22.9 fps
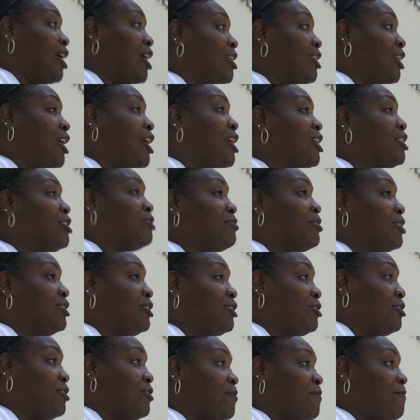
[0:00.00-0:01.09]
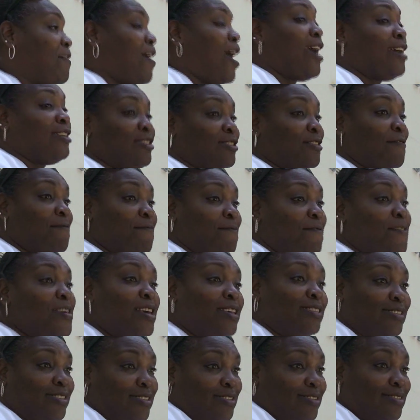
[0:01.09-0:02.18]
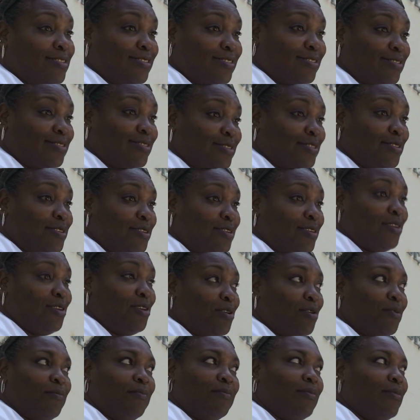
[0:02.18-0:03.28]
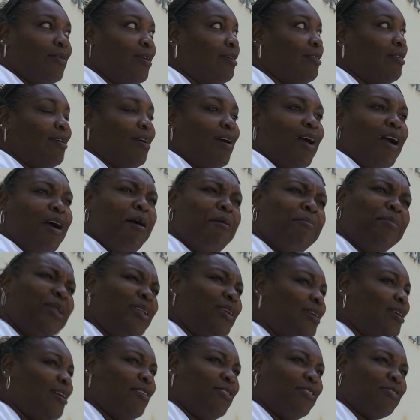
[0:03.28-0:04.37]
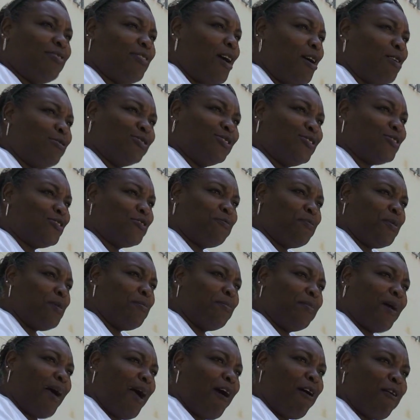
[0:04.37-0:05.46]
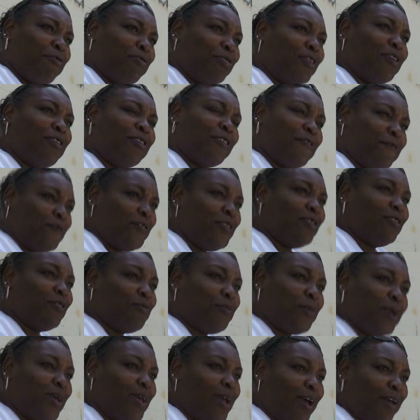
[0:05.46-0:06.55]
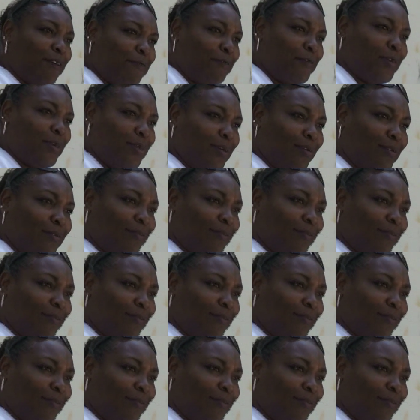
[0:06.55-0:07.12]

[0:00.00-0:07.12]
and ignorant to the facts of physics, how many other thousands of people out there feel way out there?